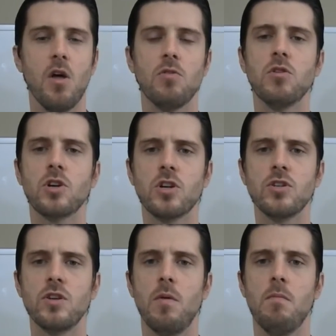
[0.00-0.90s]

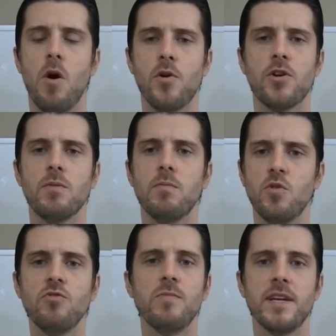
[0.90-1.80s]
learned motor
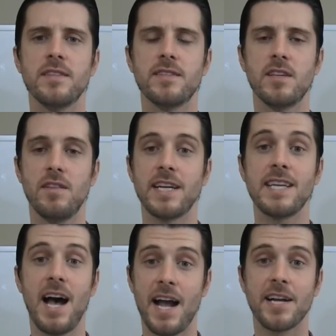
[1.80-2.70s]
movements, like
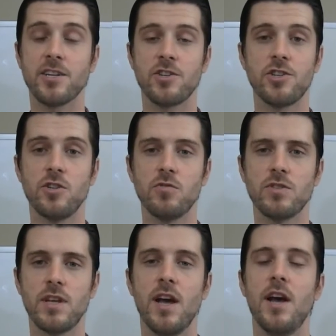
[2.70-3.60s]
tying your
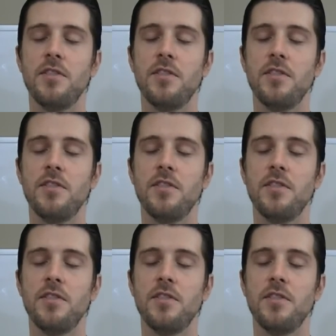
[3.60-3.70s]
shoes.